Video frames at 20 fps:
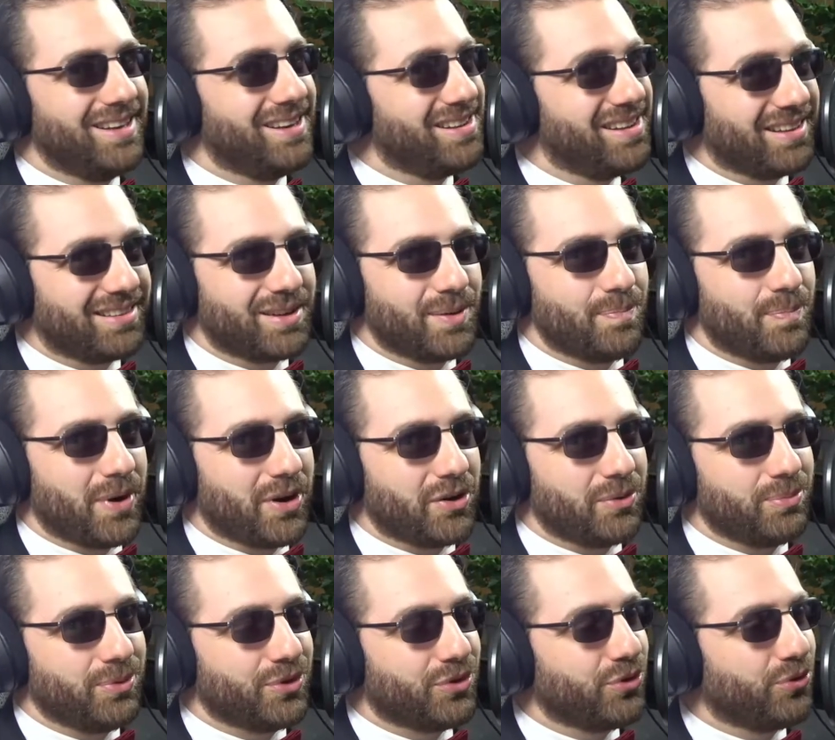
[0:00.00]
Not
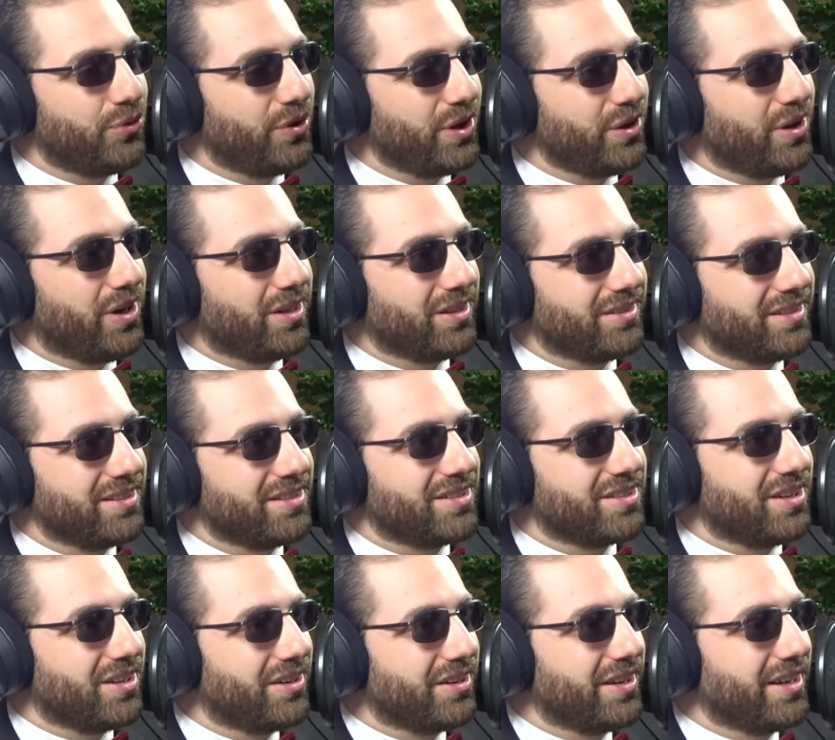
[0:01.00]
comparable to real
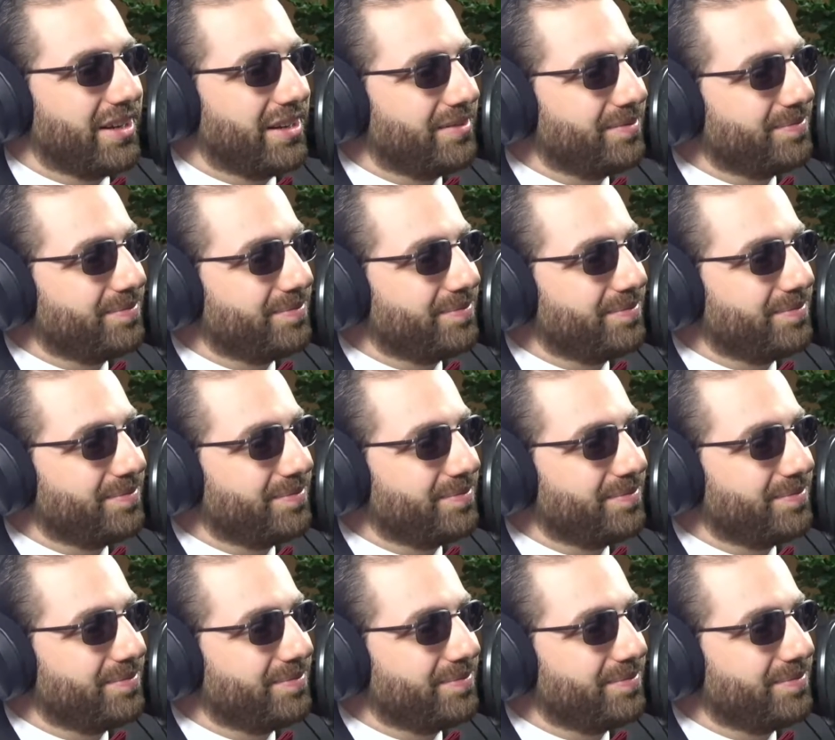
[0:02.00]
artists, are they?